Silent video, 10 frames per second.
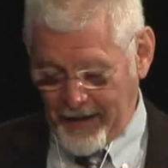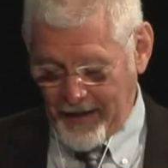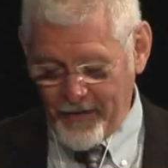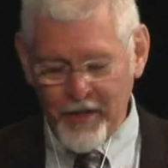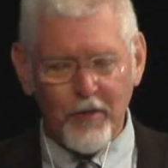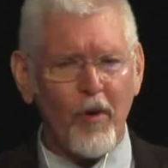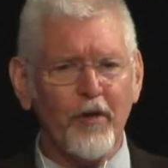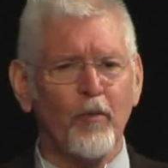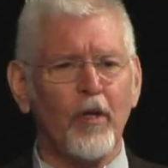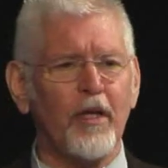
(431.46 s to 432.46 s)
And then you
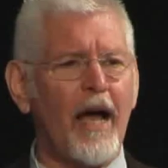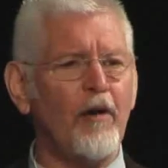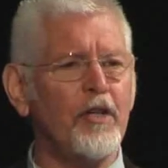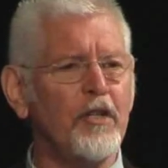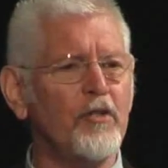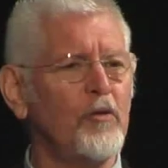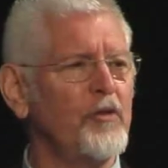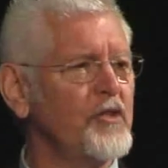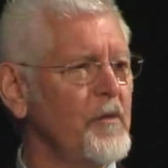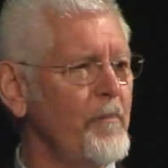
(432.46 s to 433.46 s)
wonder, well, how can you do
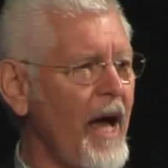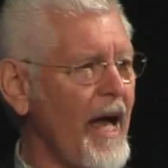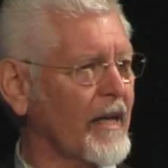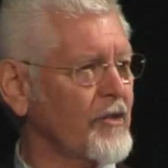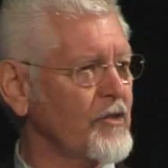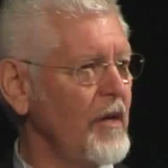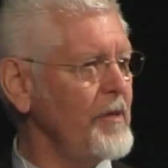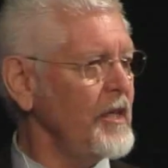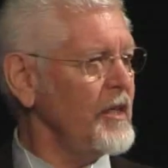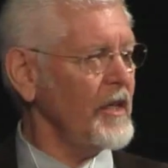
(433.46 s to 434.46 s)
this in backs? I
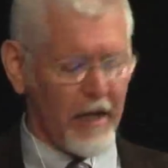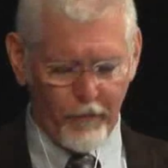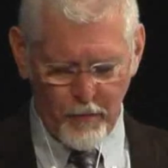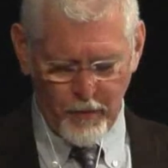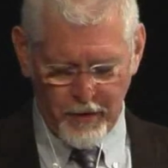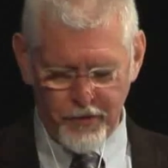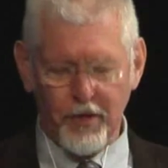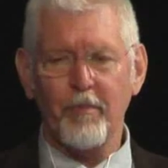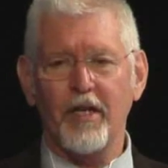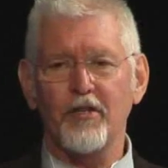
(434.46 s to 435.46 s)
mean, everywhere else
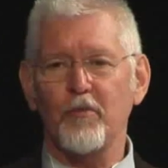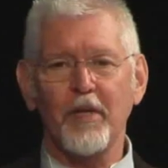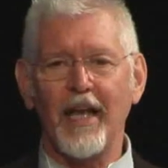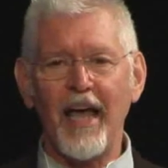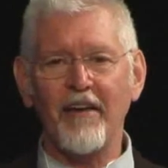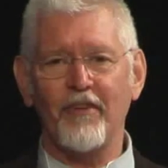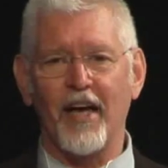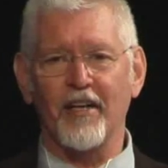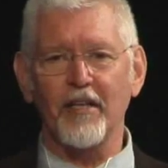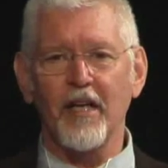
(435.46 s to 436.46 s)
in medicine, we laugh
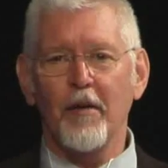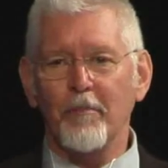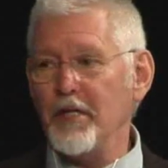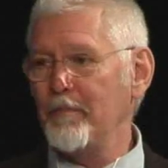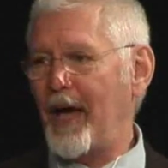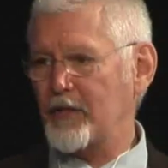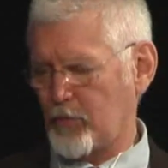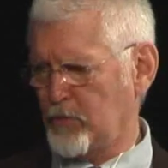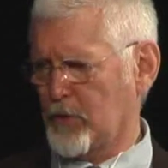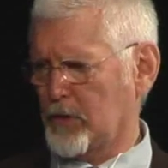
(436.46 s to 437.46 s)
at it. But in backs,
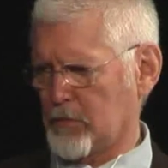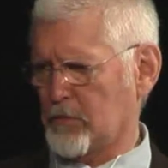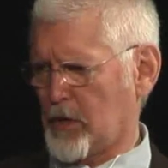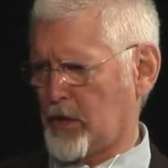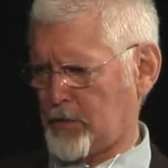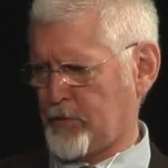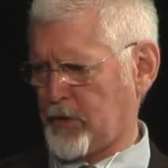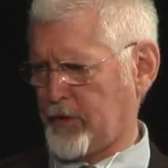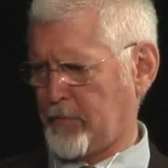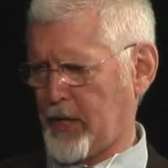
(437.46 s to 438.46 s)
oh, yeah,
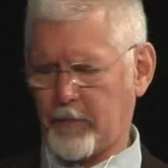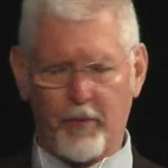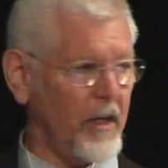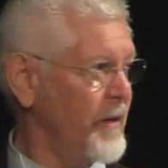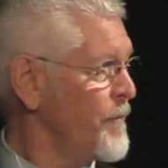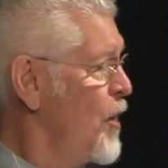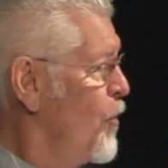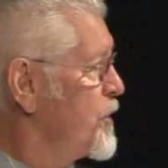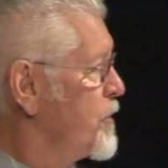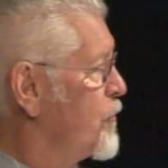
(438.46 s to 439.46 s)
non-specific back pain,
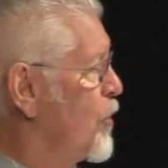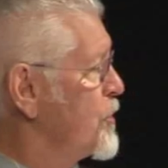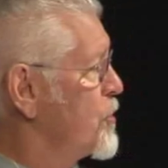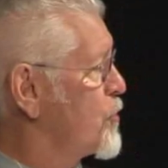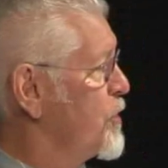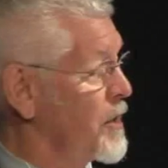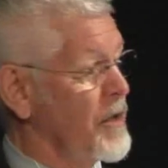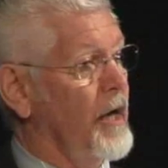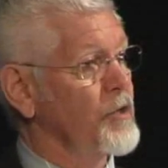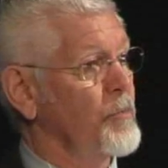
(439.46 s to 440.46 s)
which, of course, is treated
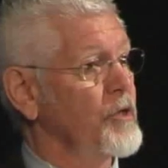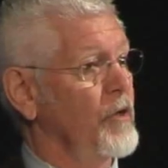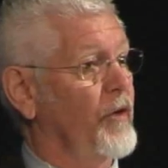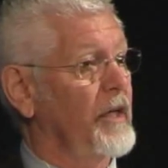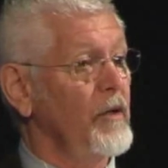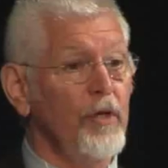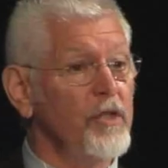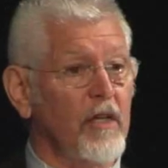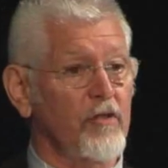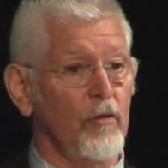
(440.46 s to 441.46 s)
non-specifically,
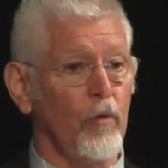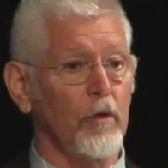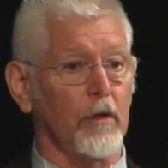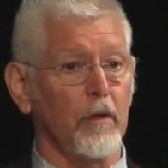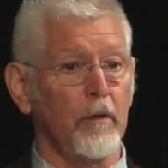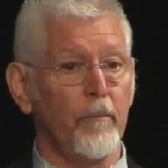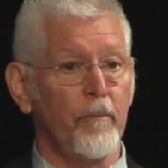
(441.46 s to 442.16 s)
which doesn't work.